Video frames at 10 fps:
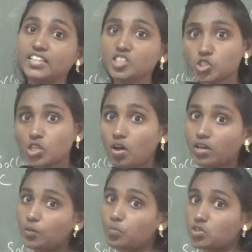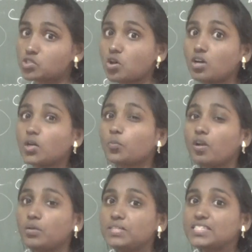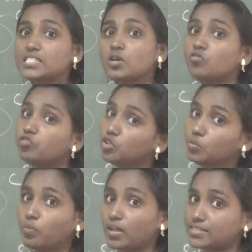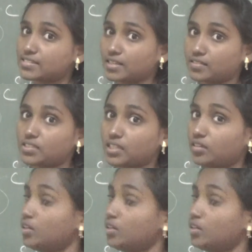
is soccer ball. Soccer ball means football structure.